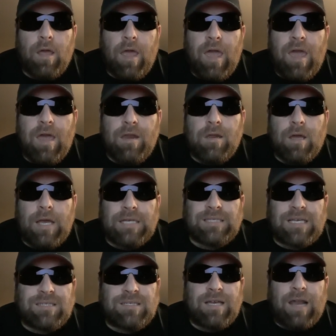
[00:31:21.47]
And as
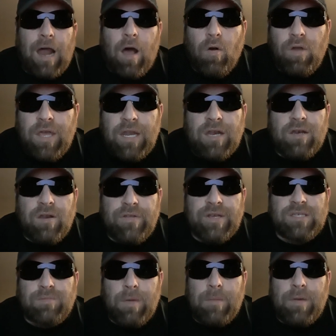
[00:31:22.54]
I said, I'll get into
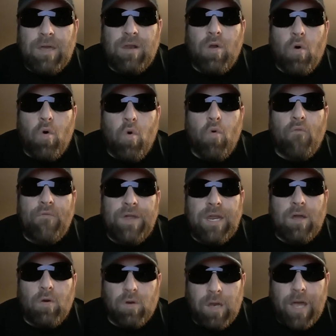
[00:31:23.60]
this maybe in a whole
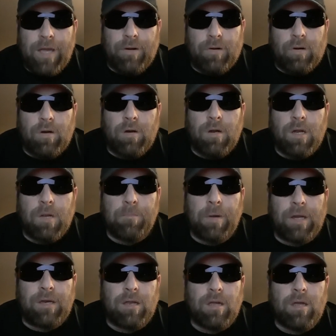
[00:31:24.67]
video later.
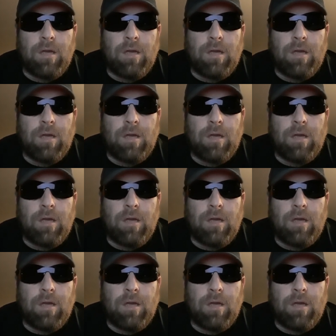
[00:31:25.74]
But